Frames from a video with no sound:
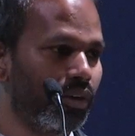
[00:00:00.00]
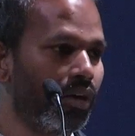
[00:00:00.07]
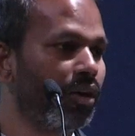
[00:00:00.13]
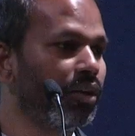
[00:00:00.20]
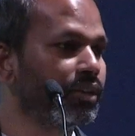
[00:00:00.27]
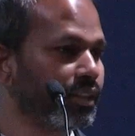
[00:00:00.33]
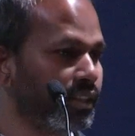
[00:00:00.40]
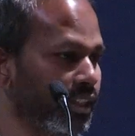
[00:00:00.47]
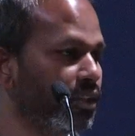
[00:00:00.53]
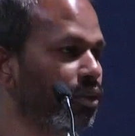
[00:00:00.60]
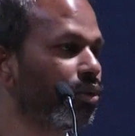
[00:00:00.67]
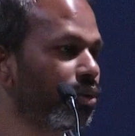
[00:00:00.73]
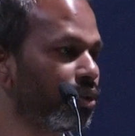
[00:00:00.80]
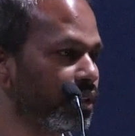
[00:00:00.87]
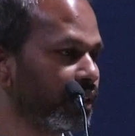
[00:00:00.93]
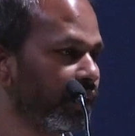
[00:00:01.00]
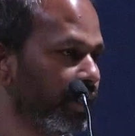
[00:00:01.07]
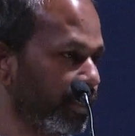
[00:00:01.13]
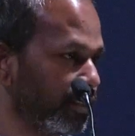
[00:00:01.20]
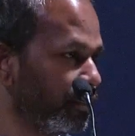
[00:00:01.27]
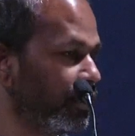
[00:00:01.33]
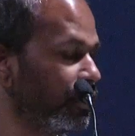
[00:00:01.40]
all stakeholders can
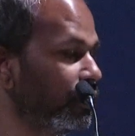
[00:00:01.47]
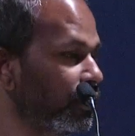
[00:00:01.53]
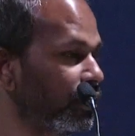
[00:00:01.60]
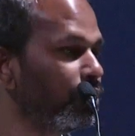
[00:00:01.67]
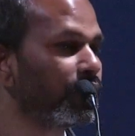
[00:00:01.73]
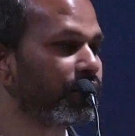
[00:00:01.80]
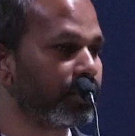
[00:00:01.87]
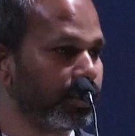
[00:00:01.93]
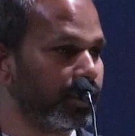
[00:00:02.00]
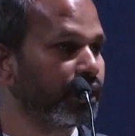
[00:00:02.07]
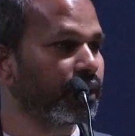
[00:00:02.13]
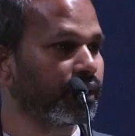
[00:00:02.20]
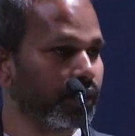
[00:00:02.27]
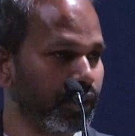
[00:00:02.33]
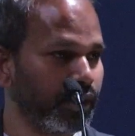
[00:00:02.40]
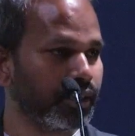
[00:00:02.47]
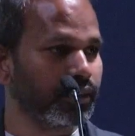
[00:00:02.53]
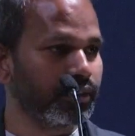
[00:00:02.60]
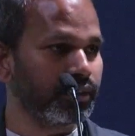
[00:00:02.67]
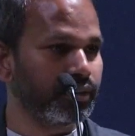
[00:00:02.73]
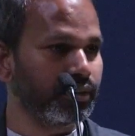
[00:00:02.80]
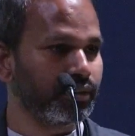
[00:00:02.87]
actually see what's the data
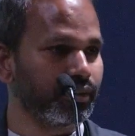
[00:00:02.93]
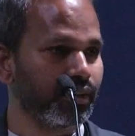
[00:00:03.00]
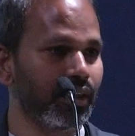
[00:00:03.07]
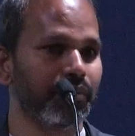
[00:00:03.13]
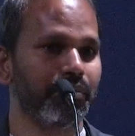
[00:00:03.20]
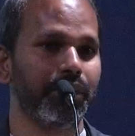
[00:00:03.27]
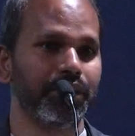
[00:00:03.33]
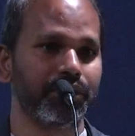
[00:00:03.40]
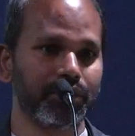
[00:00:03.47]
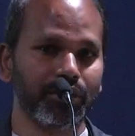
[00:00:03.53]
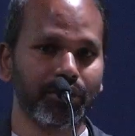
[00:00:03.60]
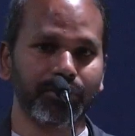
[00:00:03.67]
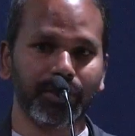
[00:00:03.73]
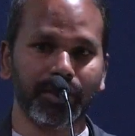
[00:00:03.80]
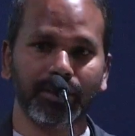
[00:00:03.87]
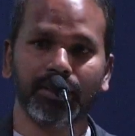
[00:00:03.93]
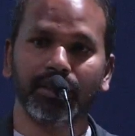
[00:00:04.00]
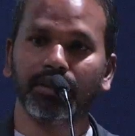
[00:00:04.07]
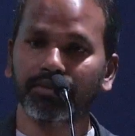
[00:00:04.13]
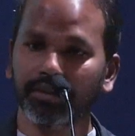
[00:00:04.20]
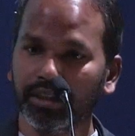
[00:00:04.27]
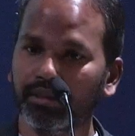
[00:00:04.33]
collected, and based off that,
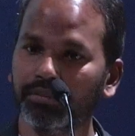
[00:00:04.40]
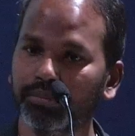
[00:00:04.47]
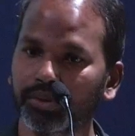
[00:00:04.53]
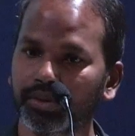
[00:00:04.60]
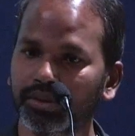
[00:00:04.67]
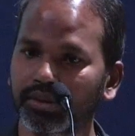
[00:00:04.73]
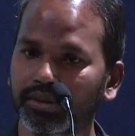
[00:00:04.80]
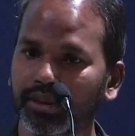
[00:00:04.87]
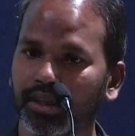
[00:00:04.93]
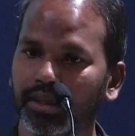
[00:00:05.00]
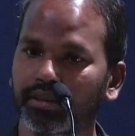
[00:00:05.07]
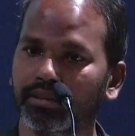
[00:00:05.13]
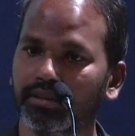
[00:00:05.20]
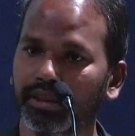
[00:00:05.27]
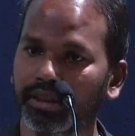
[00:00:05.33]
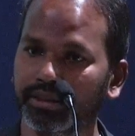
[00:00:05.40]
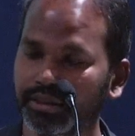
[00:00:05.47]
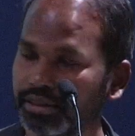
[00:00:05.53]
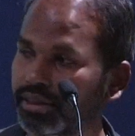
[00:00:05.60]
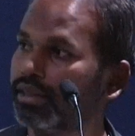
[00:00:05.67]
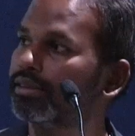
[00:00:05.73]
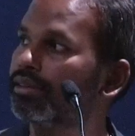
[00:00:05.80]
give inputs and
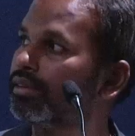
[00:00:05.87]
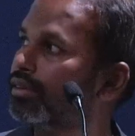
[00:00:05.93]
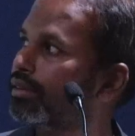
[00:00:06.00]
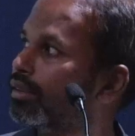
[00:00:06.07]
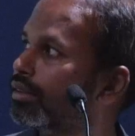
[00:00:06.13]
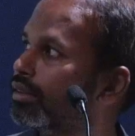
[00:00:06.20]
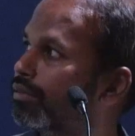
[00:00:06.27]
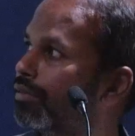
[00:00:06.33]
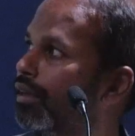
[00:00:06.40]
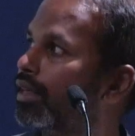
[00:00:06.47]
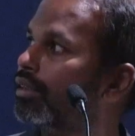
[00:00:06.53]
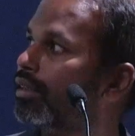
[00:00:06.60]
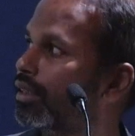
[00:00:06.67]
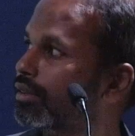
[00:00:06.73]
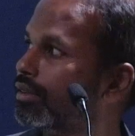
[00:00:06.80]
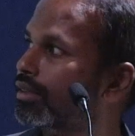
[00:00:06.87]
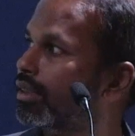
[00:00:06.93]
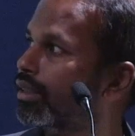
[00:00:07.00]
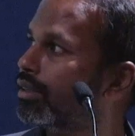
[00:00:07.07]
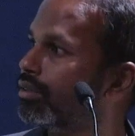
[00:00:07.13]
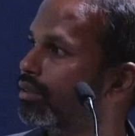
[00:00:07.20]
adjust the final LCA.